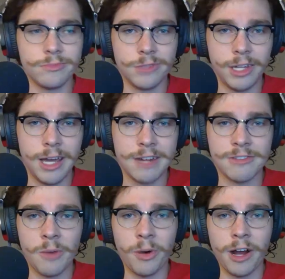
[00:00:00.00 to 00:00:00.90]
DH
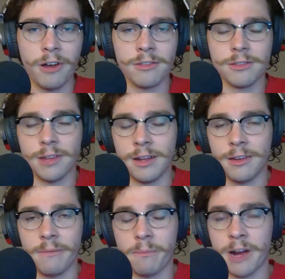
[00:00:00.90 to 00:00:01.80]
somewhere else,
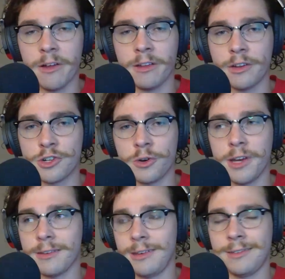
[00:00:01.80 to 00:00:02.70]
and rather than Detroit,
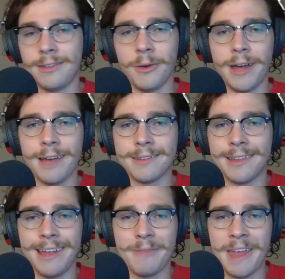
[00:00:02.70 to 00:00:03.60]
because he still has
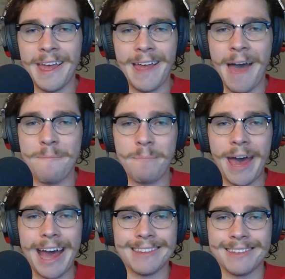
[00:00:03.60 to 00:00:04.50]
the
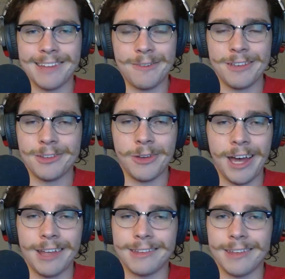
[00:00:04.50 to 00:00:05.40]
at-bats and stuff. He still
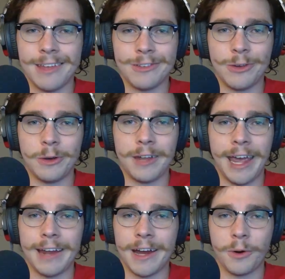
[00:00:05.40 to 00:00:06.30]
has his good
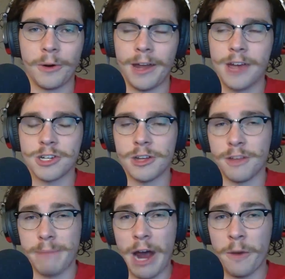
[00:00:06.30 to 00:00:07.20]
hand-eye coordination. His
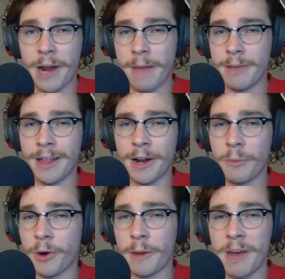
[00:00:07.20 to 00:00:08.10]
power may not be there
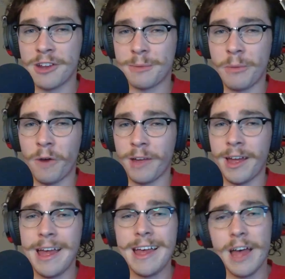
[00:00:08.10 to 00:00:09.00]
anymore. He may just be more of
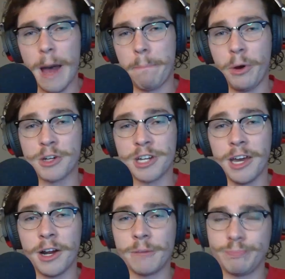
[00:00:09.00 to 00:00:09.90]
a push
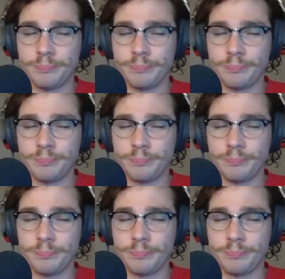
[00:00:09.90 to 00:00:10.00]
hitter,